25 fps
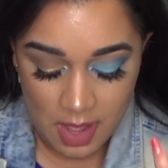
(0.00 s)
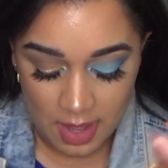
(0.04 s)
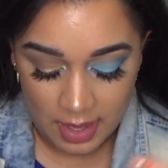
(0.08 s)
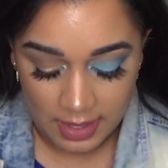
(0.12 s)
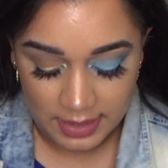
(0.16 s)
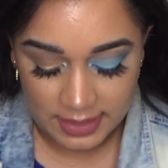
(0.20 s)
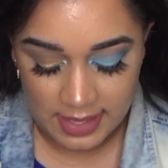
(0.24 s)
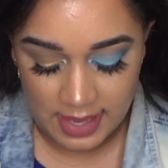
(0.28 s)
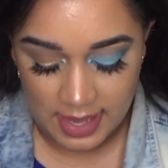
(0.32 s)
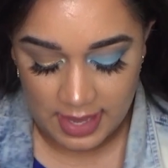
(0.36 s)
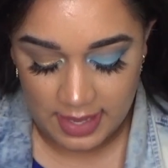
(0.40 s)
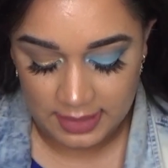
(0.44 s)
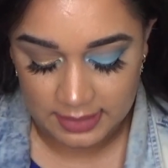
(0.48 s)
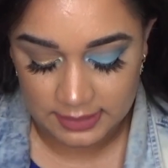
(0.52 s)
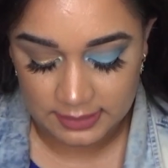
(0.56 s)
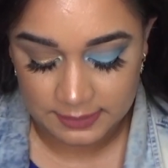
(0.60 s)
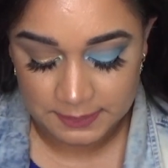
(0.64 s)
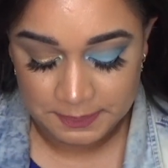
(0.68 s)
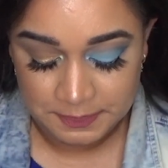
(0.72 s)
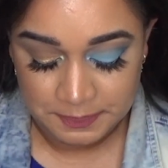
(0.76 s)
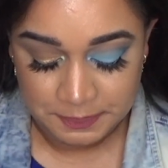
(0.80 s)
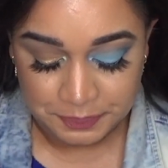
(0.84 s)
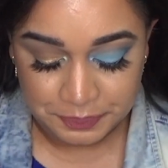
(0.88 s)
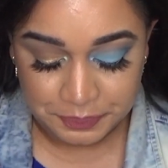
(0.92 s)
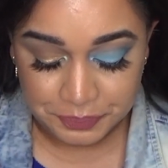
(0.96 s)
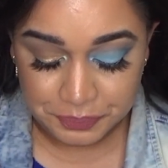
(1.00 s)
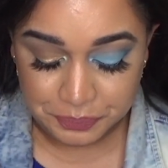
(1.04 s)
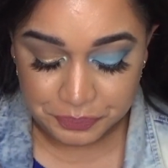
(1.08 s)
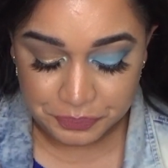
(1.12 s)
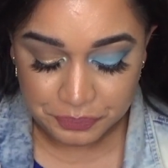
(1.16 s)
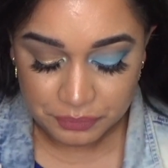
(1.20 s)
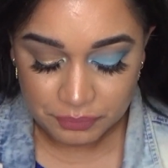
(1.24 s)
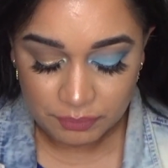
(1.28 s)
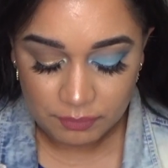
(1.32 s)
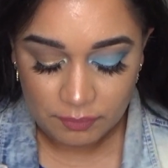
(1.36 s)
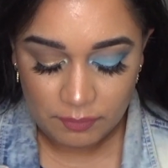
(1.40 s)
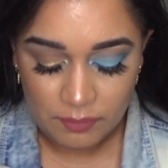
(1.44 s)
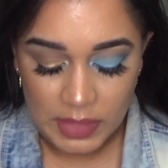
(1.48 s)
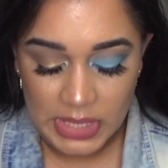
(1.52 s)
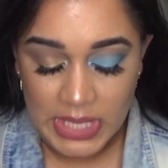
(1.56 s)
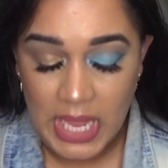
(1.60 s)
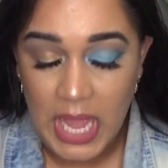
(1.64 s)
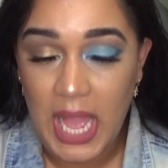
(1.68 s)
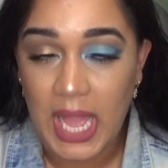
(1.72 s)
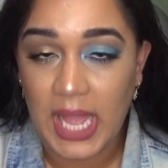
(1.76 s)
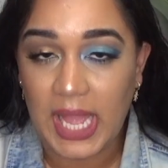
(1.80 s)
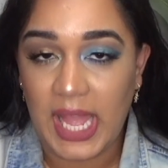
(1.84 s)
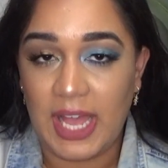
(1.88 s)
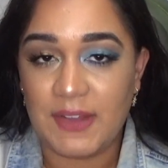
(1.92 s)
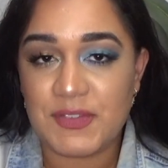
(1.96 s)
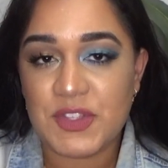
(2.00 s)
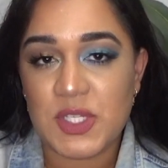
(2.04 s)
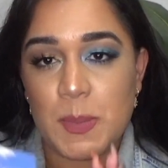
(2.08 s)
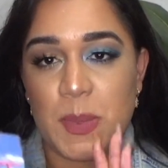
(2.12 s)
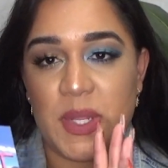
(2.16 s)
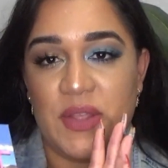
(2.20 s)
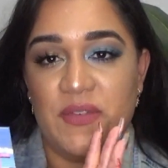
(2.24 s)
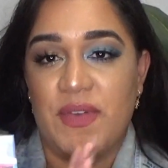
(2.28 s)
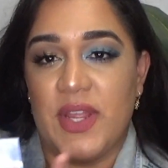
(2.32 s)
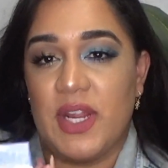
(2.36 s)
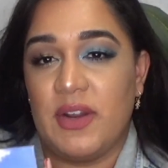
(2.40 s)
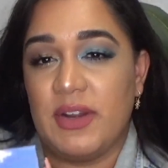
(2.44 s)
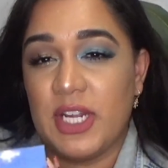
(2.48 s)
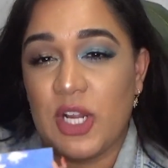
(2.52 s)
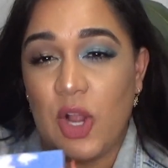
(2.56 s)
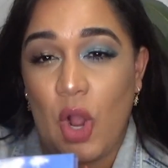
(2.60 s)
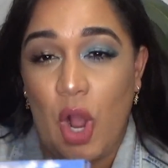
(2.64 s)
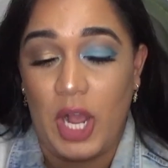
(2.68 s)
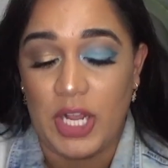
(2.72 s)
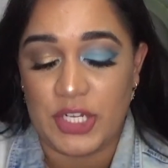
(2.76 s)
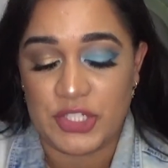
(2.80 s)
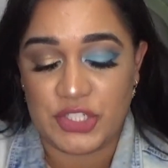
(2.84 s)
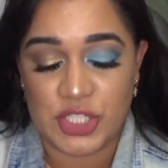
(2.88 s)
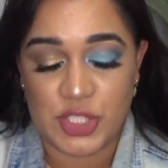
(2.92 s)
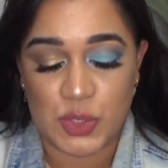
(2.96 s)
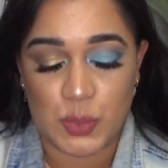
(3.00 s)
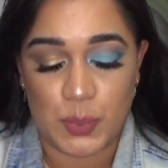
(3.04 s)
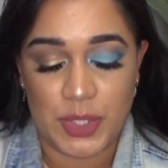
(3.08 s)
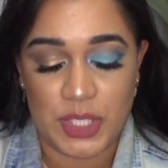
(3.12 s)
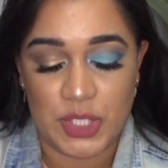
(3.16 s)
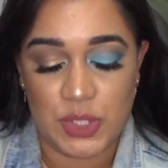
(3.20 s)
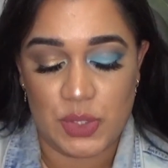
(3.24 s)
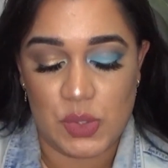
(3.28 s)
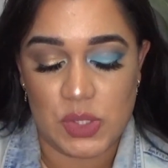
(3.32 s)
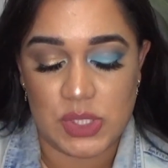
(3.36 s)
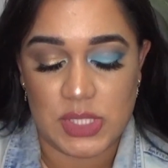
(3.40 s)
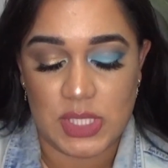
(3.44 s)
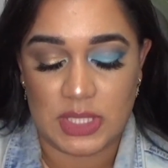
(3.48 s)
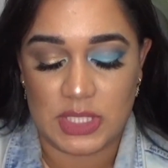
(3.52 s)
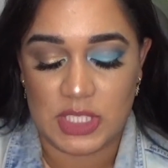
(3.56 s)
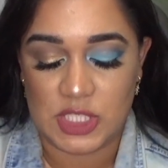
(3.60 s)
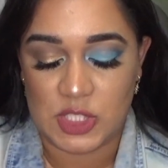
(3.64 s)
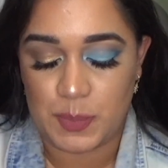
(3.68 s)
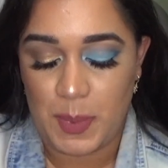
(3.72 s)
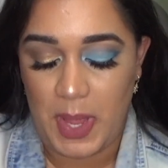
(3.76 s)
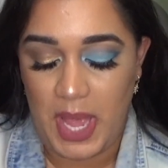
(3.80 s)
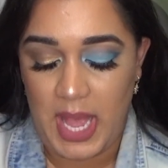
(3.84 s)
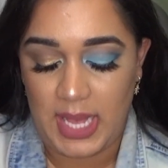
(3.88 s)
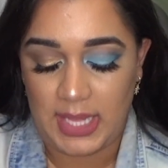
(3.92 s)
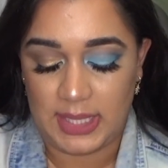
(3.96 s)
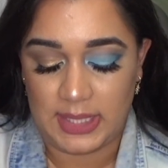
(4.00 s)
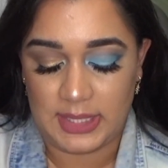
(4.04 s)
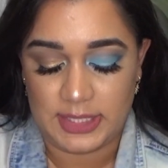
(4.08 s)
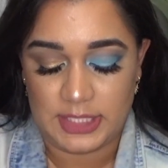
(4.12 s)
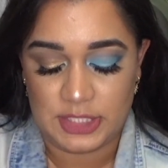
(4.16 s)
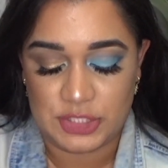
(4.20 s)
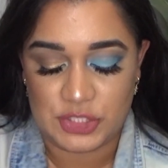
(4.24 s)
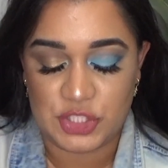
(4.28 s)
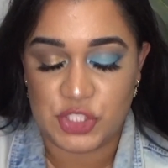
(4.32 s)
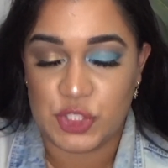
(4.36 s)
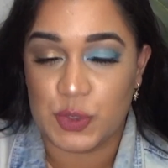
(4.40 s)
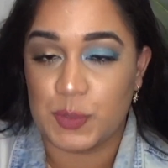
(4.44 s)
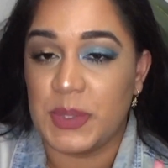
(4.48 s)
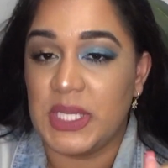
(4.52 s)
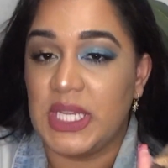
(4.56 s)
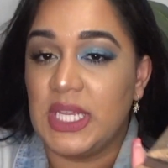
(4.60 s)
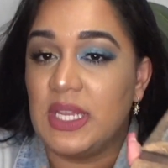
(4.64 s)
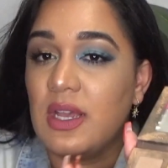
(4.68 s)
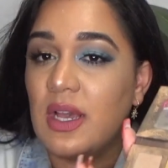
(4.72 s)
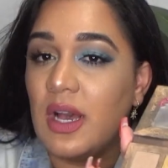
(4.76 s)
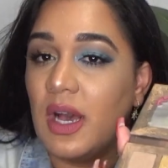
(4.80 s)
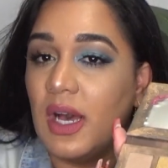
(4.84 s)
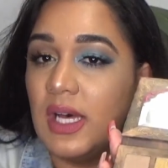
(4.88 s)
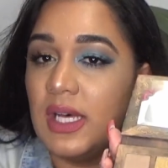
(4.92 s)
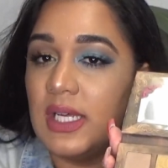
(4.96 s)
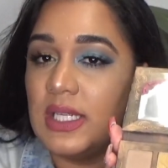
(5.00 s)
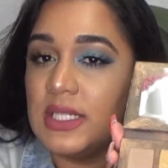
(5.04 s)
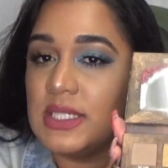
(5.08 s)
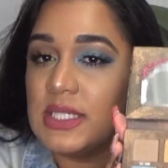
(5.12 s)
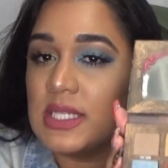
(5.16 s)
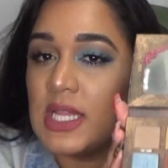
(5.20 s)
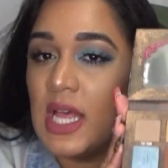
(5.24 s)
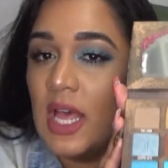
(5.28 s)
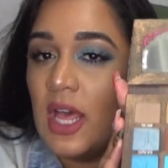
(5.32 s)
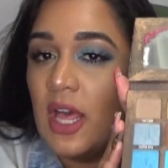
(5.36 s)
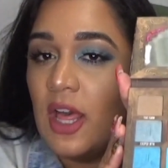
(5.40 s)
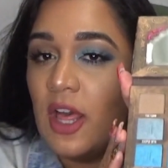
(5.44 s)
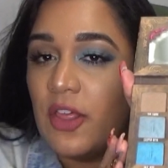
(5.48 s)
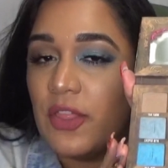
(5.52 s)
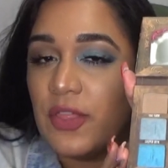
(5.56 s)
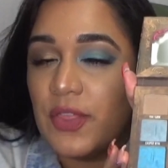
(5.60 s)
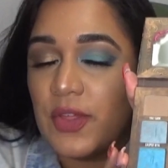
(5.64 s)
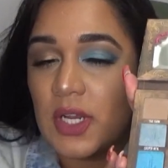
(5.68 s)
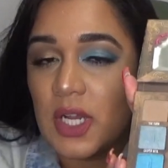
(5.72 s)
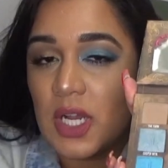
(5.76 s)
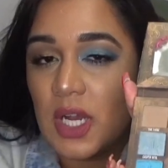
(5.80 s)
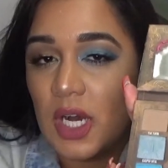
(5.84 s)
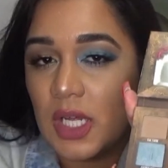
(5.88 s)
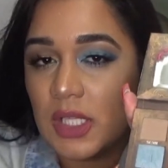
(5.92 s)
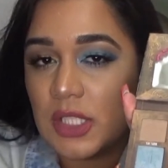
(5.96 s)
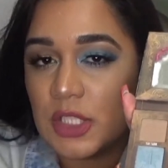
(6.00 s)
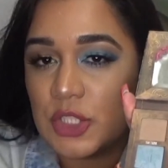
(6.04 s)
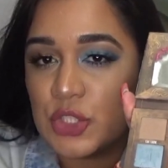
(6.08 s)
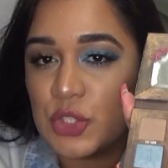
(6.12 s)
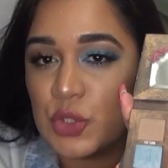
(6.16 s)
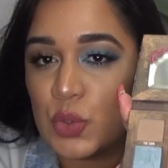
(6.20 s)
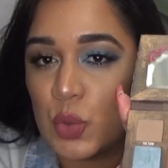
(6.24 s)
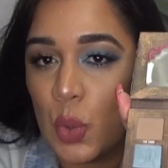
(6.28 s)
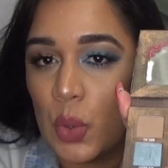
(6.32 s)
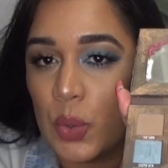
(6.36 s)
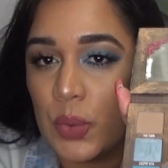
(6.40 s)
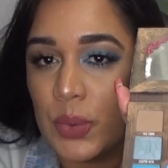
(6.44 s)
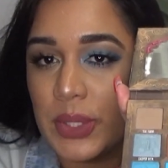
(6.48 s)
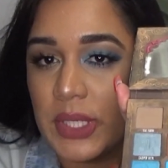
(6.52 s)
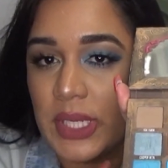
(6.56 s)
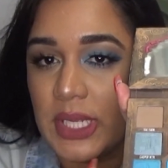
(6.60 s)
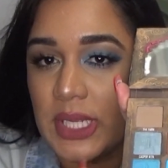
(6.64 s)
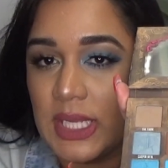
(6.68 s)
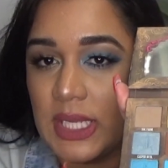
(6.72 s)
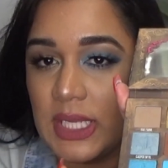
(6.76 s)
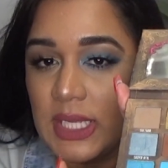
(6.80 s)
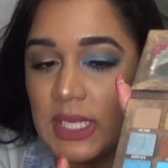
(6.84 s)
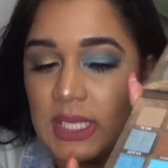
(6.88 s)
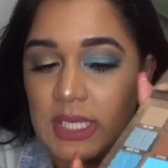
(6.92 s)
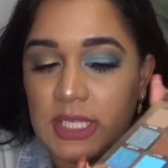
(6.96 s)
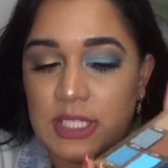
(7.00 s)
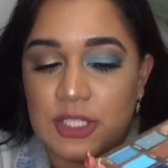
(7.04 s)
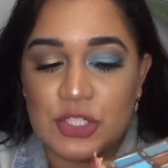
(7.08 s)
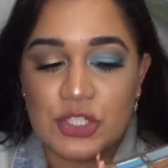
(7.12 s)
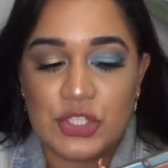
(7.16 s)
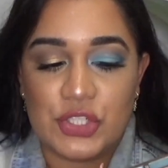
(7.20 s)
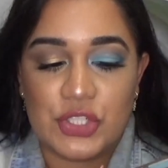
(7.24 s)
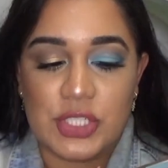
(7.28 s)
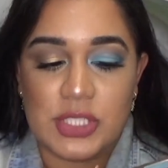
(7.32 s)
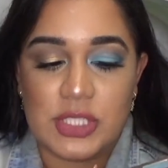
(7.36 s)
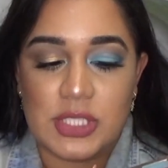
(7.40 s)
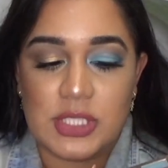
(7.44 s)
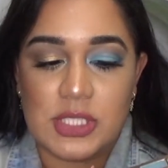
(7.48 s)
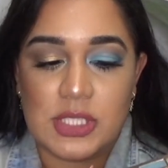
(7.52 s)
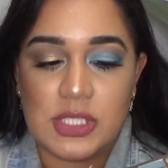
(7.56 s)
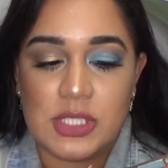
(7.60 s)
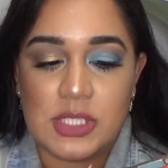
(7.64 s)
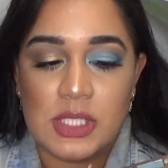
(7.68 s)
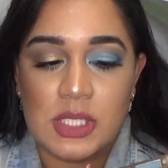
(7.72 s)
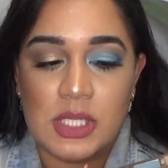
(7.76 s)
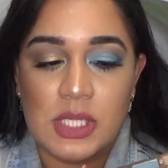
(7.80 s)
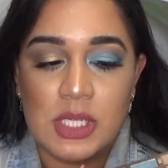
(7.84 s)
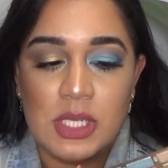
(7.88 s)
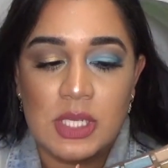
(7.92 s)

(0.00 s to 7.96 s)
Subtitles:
Again, I have to be very cautious when using this palette just because the color story is just,